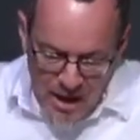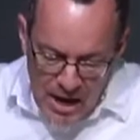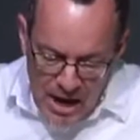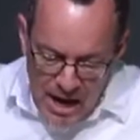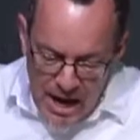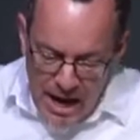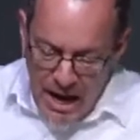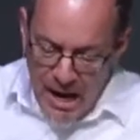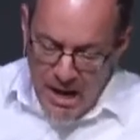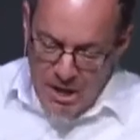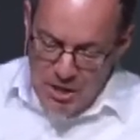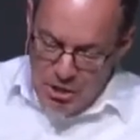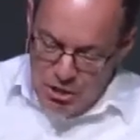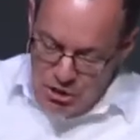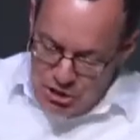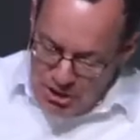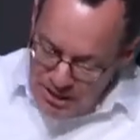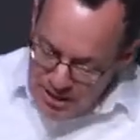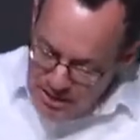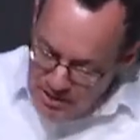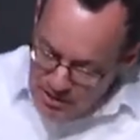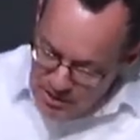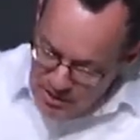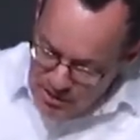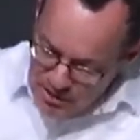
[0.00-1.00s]
And
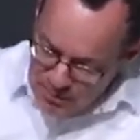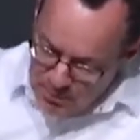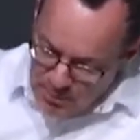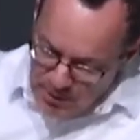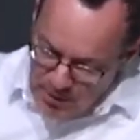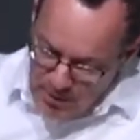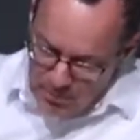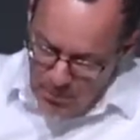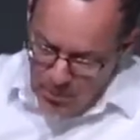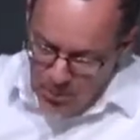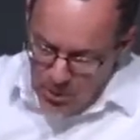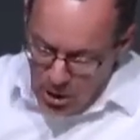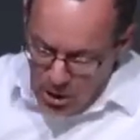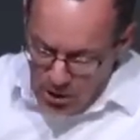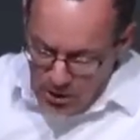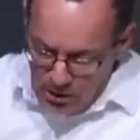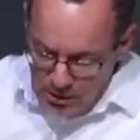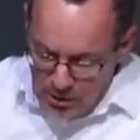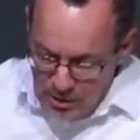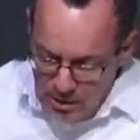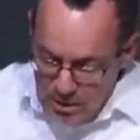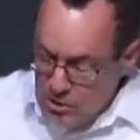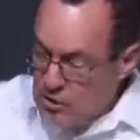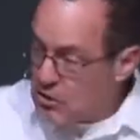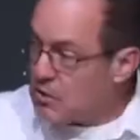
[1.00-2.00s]
Jesus' people are
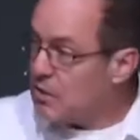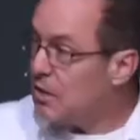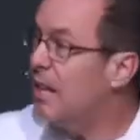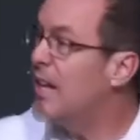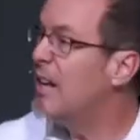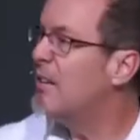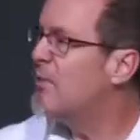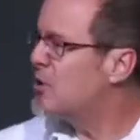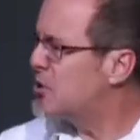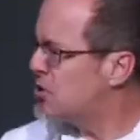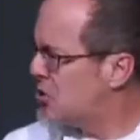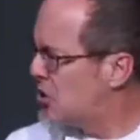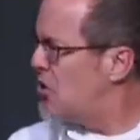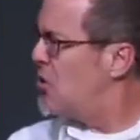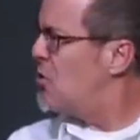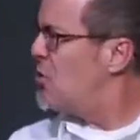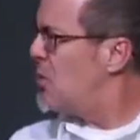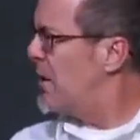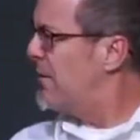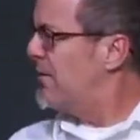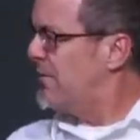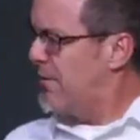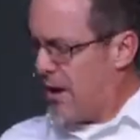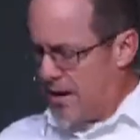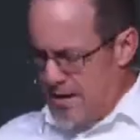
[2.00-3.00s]
slaves too, we
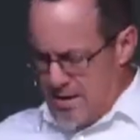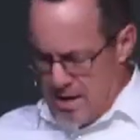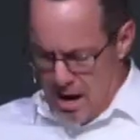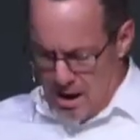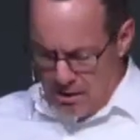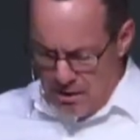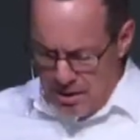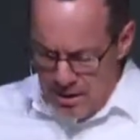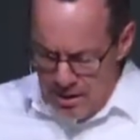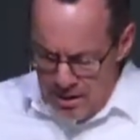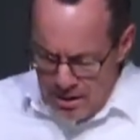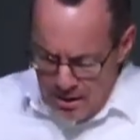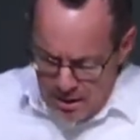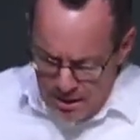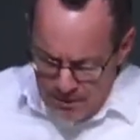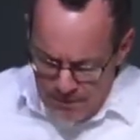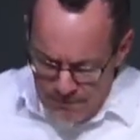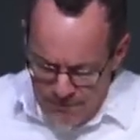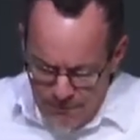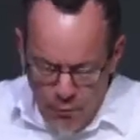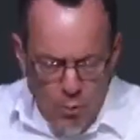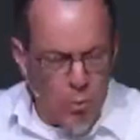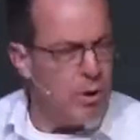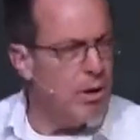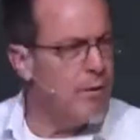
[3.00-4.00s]
find out.
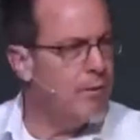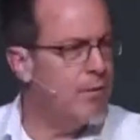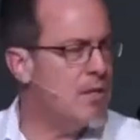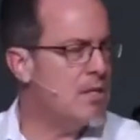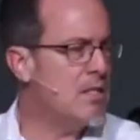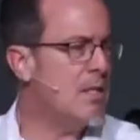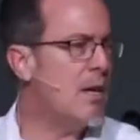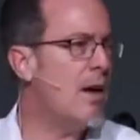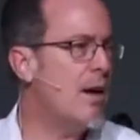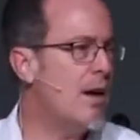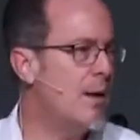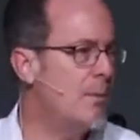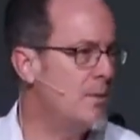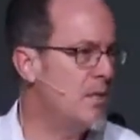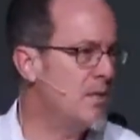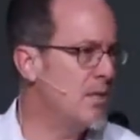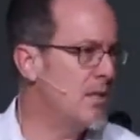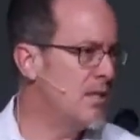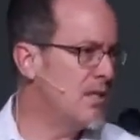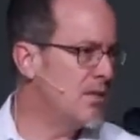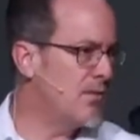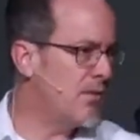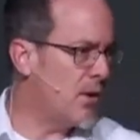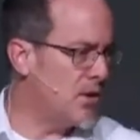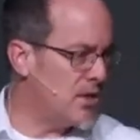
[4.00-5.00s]
Four different times,
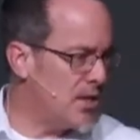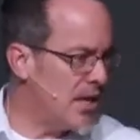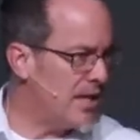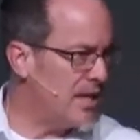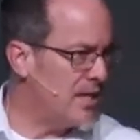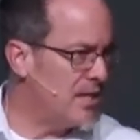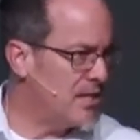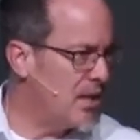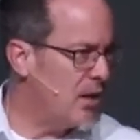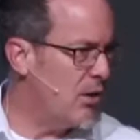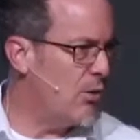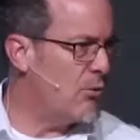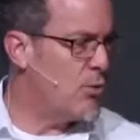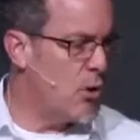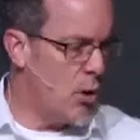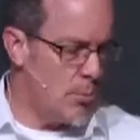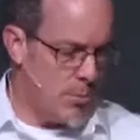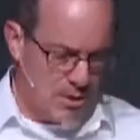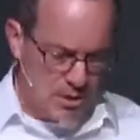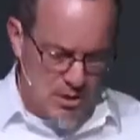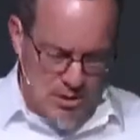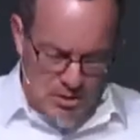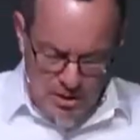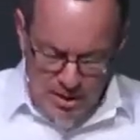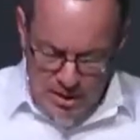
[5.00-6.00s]
as far as I can tell in
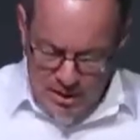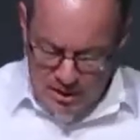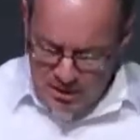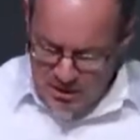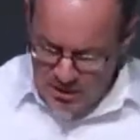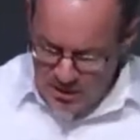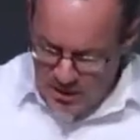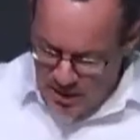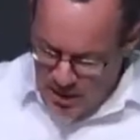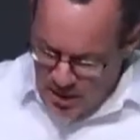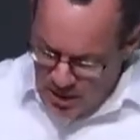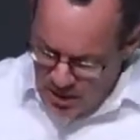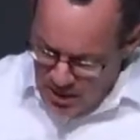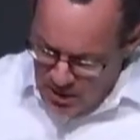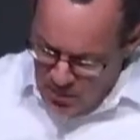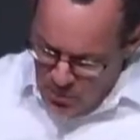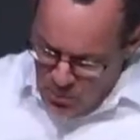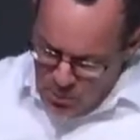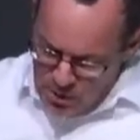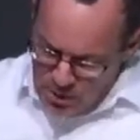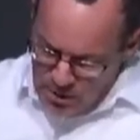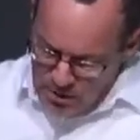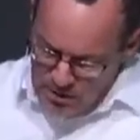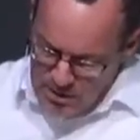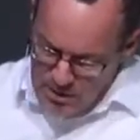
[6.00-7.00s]
Romans 6,
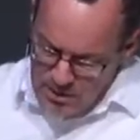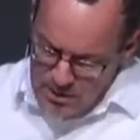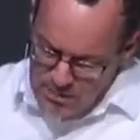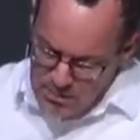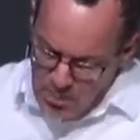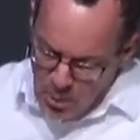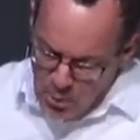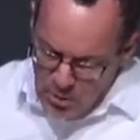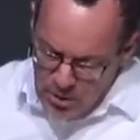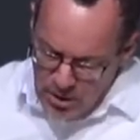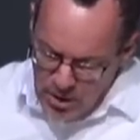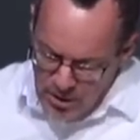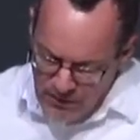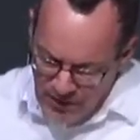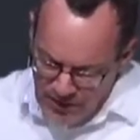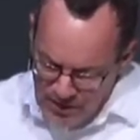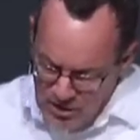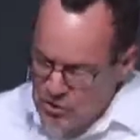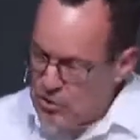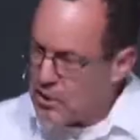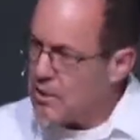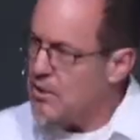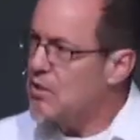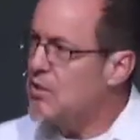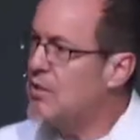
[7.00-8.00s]
we are spoken of
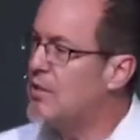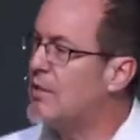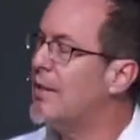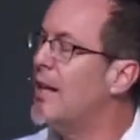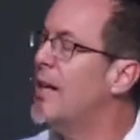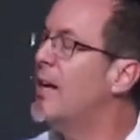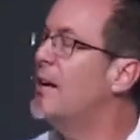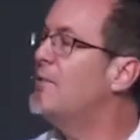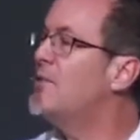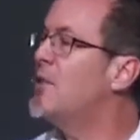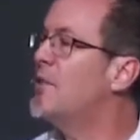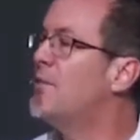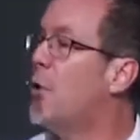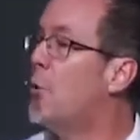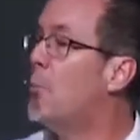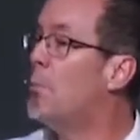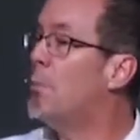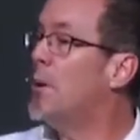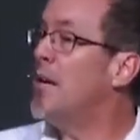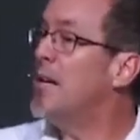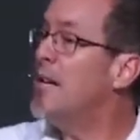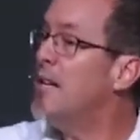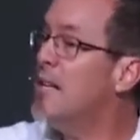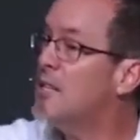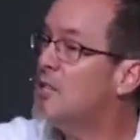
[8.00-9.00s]
as slaves of
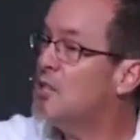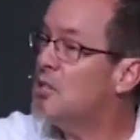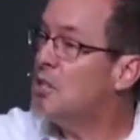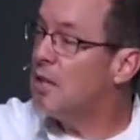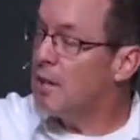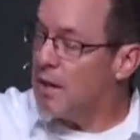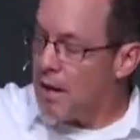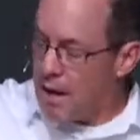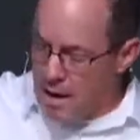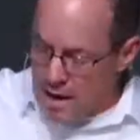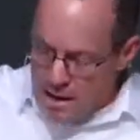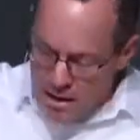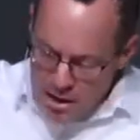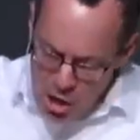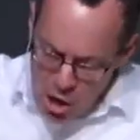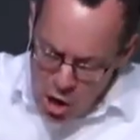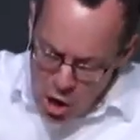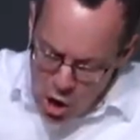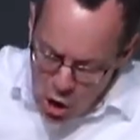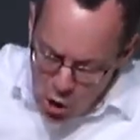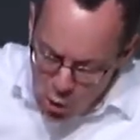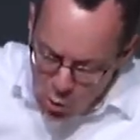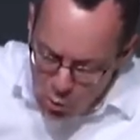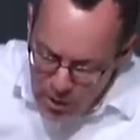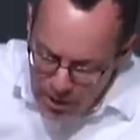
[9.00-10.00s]
obedience to God.
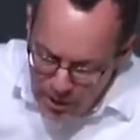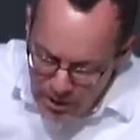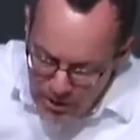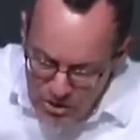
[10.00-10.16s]
We are